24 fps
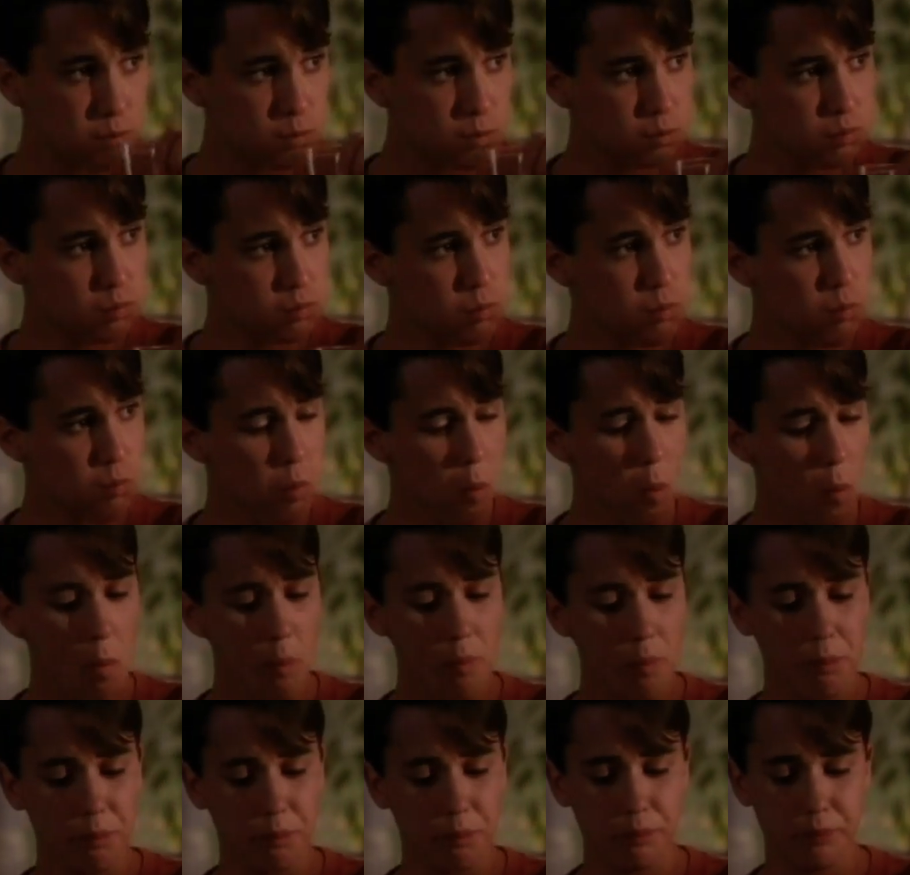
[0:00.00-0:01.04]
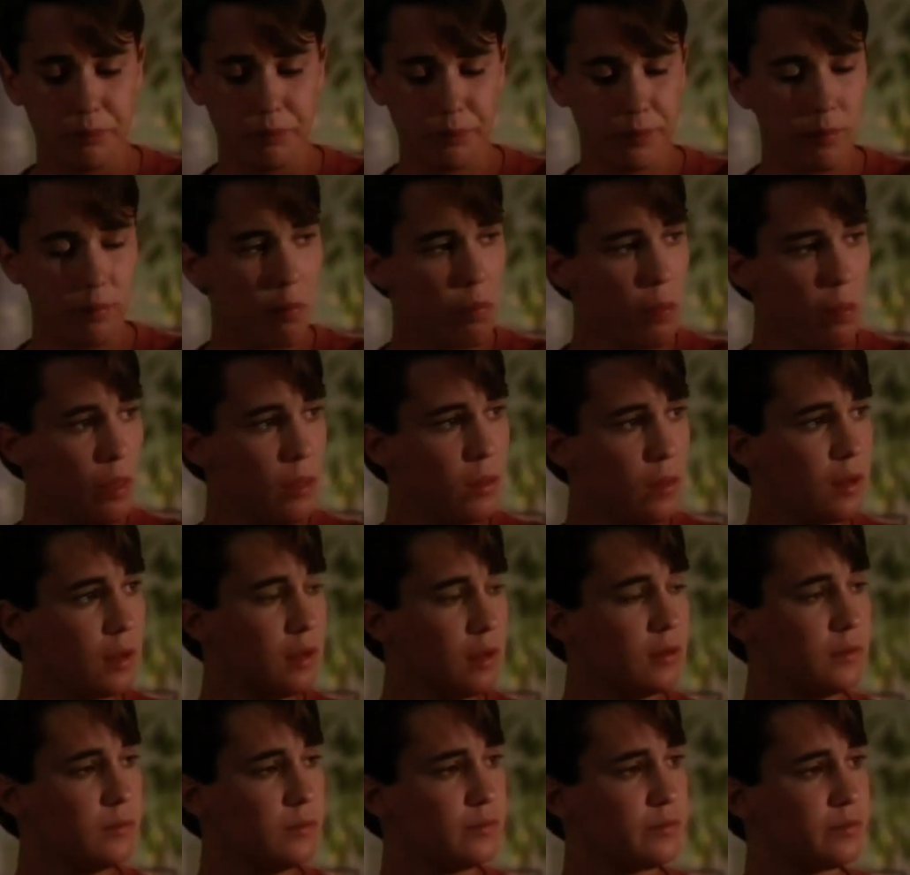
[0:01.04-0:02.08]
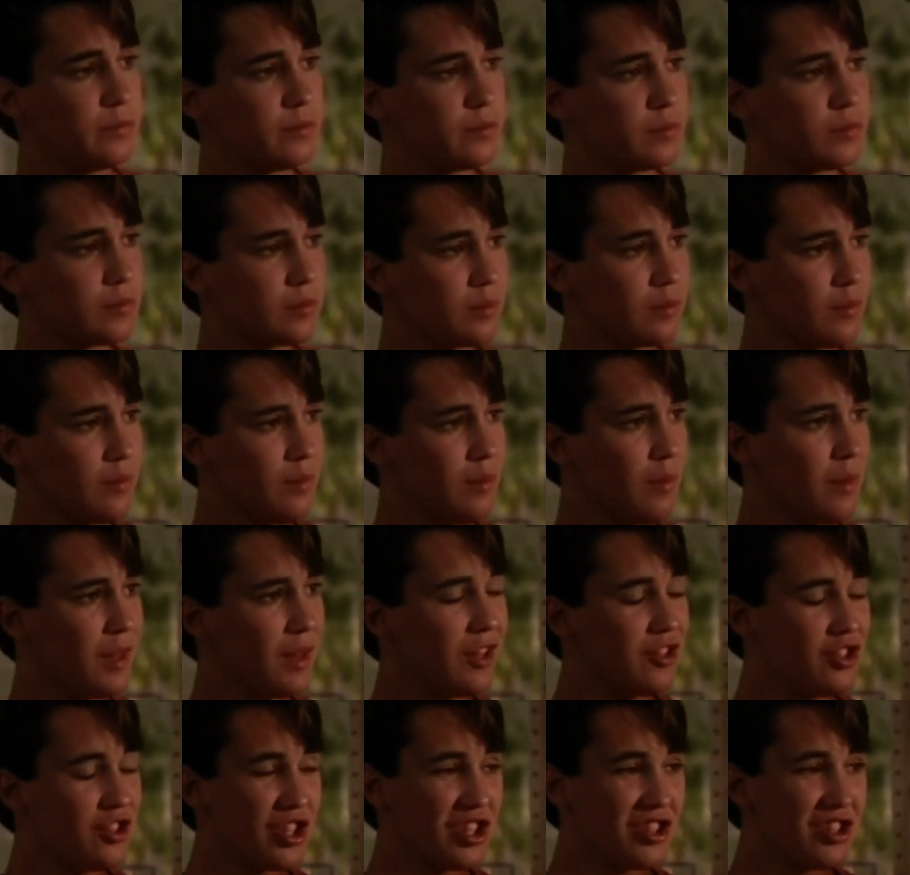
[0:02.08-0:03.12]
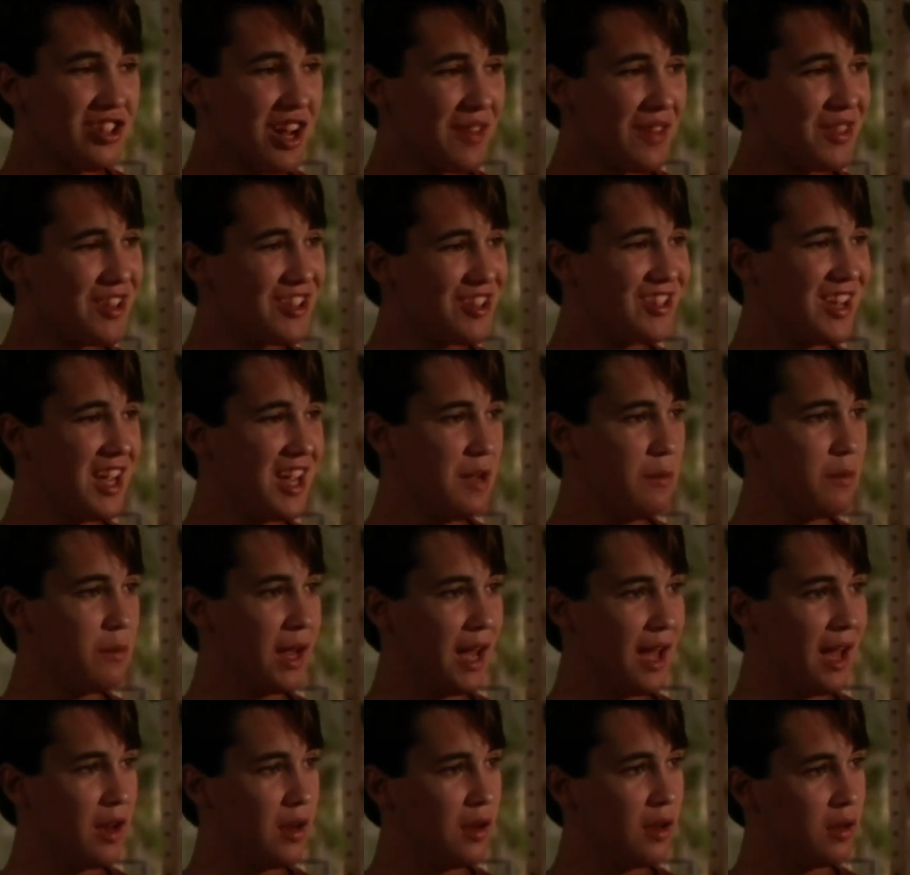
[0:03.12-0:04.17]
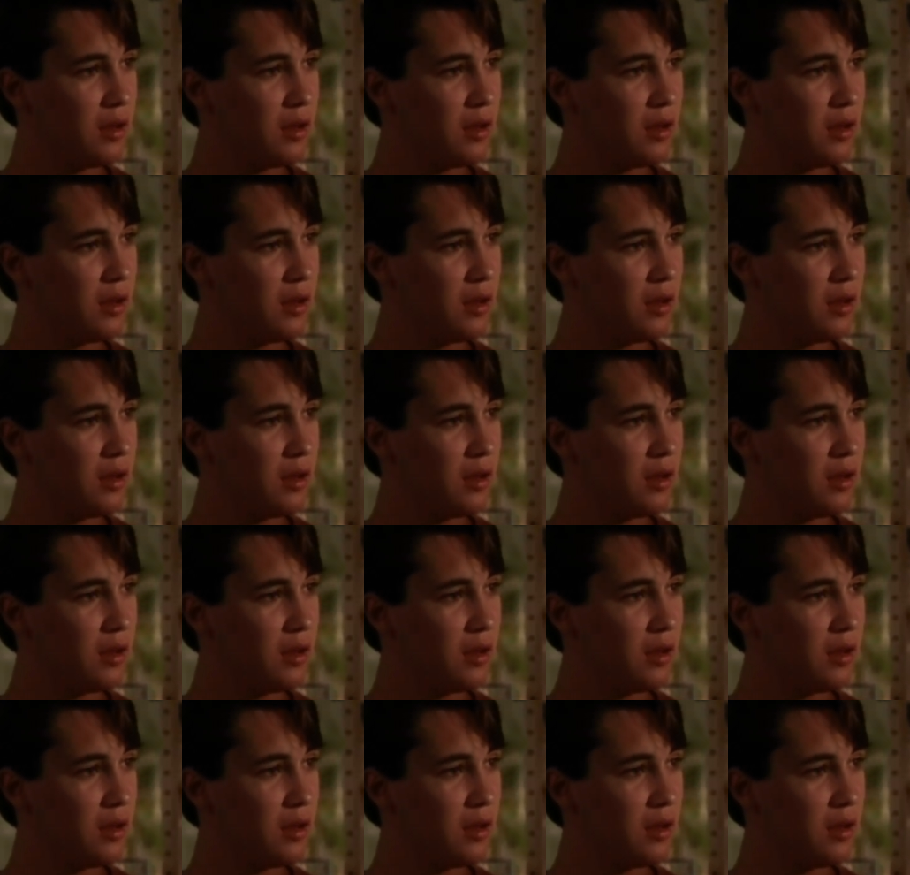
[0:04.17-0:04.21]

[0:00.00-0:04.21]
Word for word: We have two or three of the best schools in the country right here. It's just not the same, Dad.